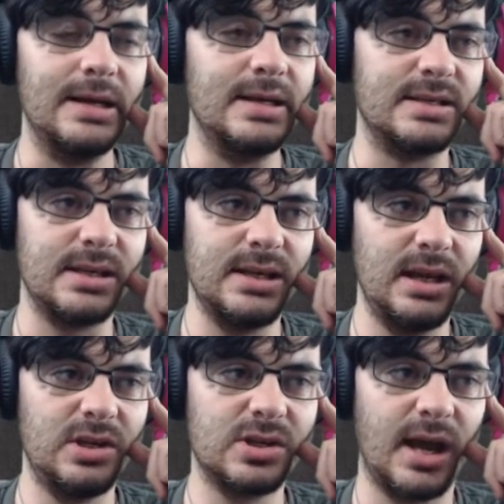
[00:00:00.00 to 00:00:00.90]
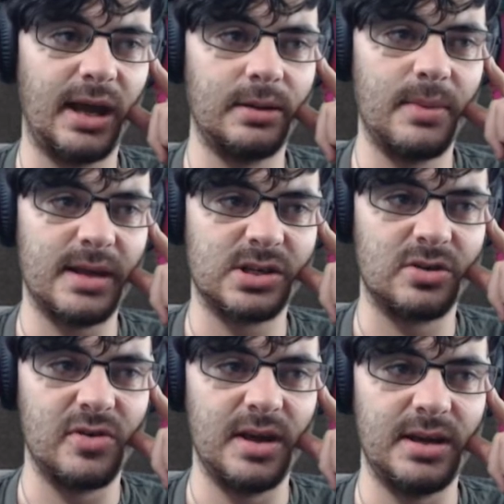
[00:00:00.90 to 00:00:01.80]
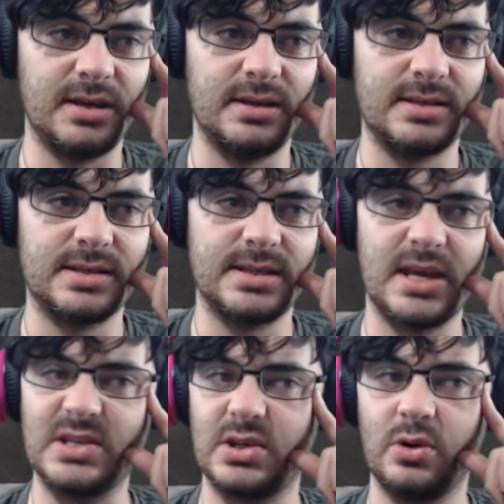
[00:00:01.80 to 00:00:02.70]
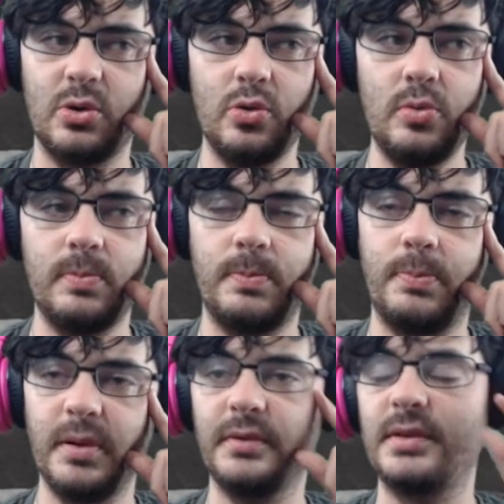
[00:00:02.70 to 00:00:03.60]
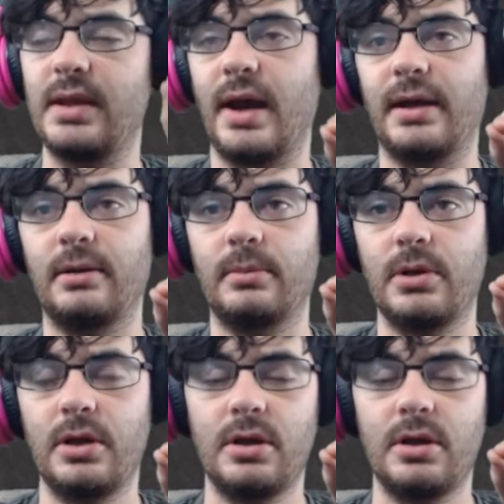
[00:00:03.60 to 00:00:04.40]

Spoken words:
is each item that's created says who built the item.